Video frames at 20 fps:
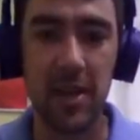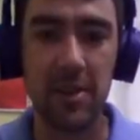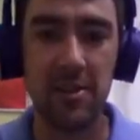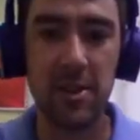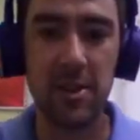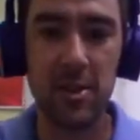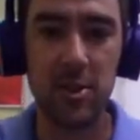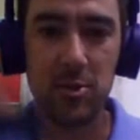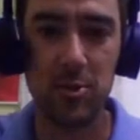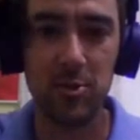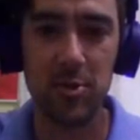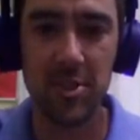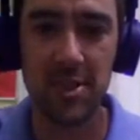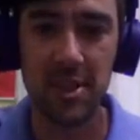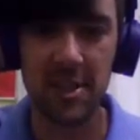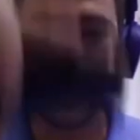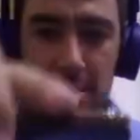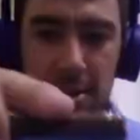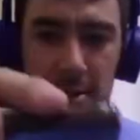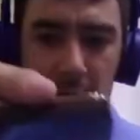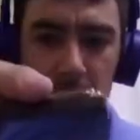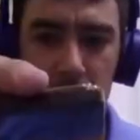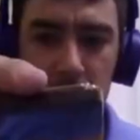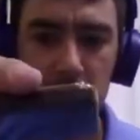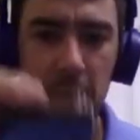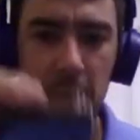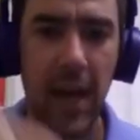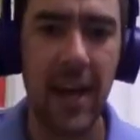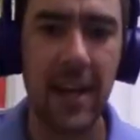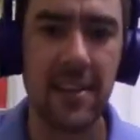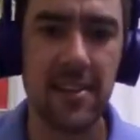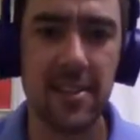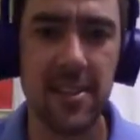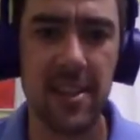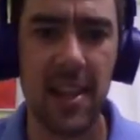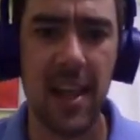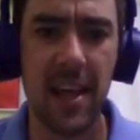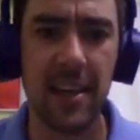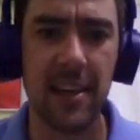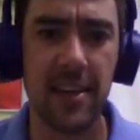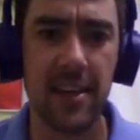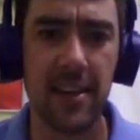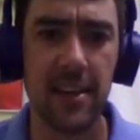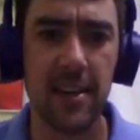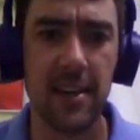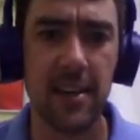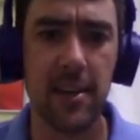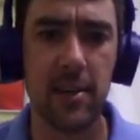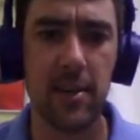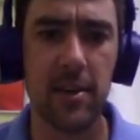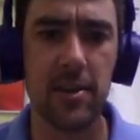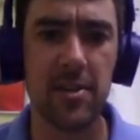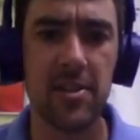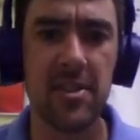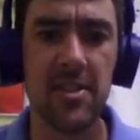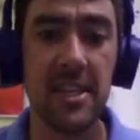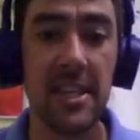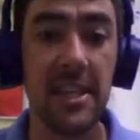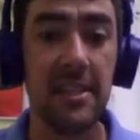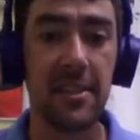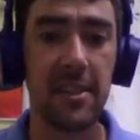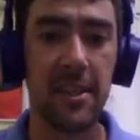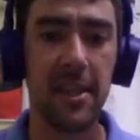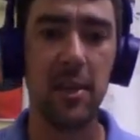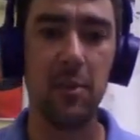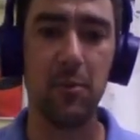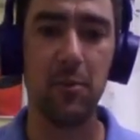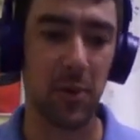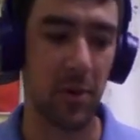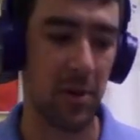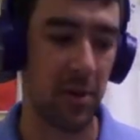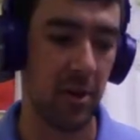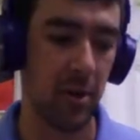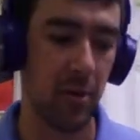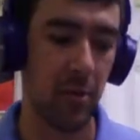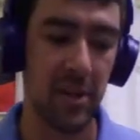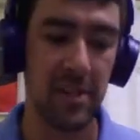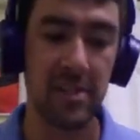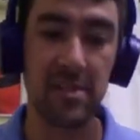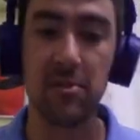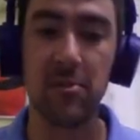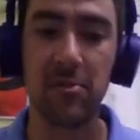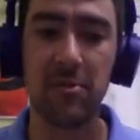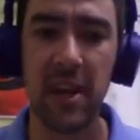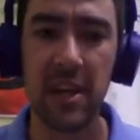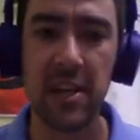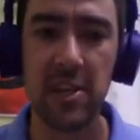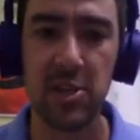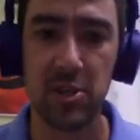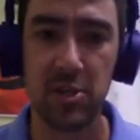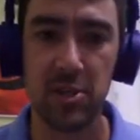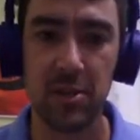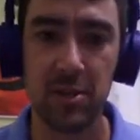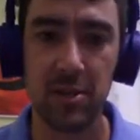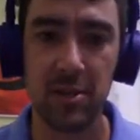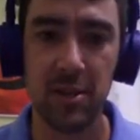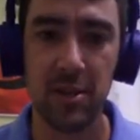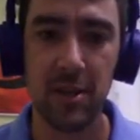and they use it as like a seat keeper, a reservation.